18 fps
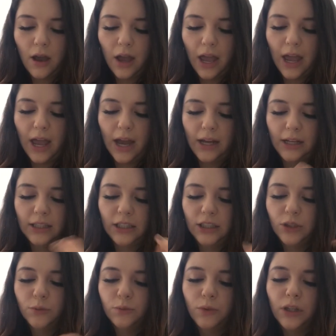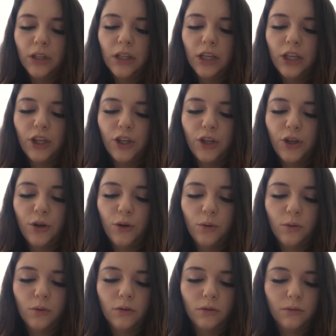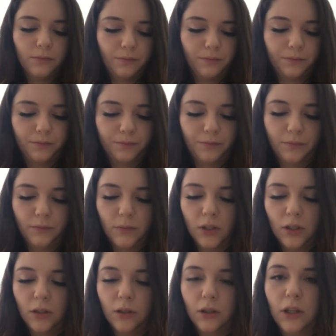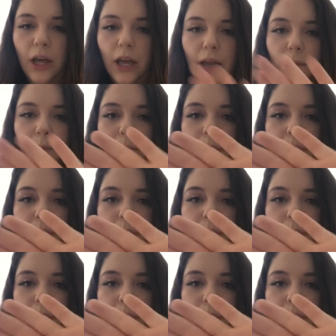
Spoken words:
and it's a really cute light